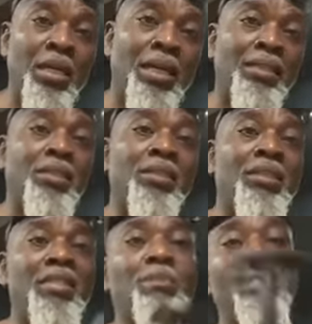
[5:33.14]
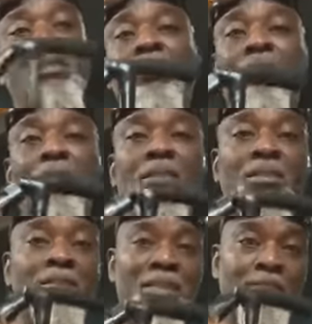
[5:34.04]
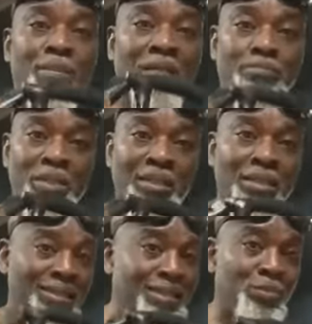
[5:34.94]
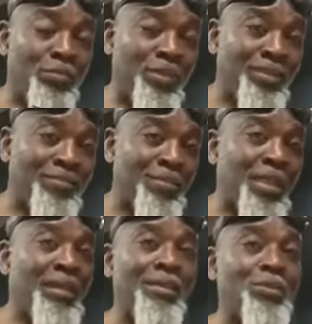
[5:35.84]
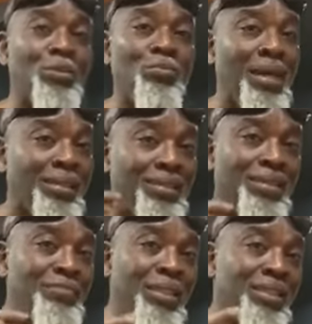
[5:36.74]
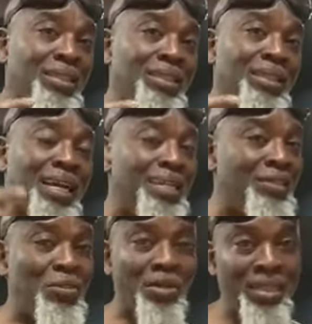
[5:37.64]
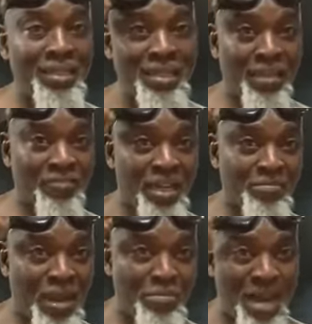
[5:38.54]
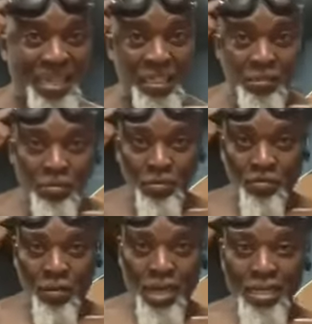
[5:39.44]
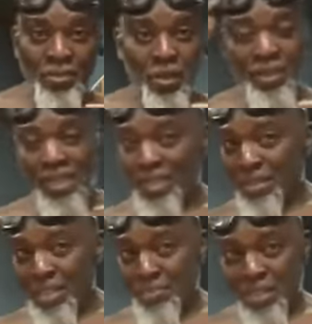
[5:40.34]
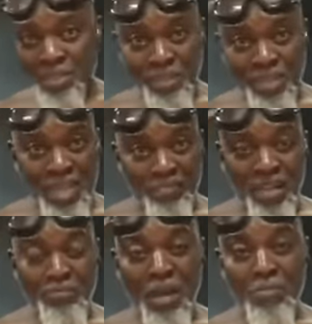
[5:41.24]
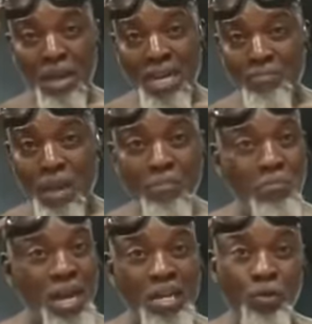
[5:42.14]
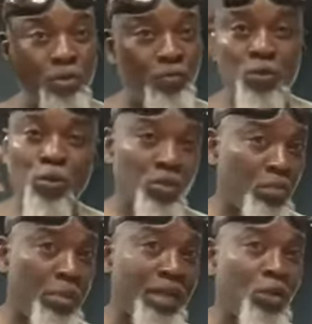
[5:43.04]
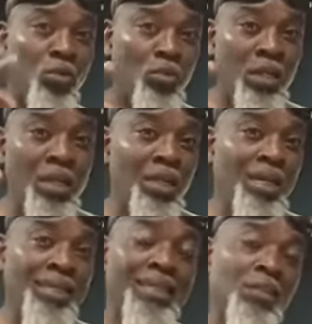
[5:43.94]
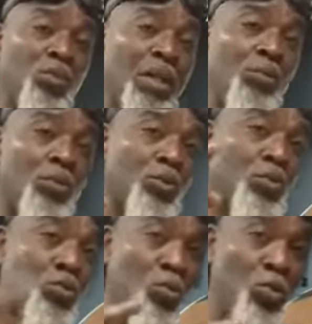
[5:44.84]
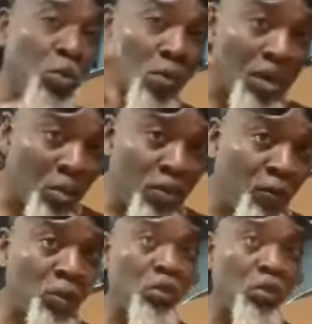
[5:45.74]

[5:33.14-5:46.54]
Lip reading: And this is despite this. This is despite being a disabled person. So my disability, I did not let it affect my mind. I did not let the disability affect my mind. My mind was focused on my goal. And that's what I want us to do when we're going to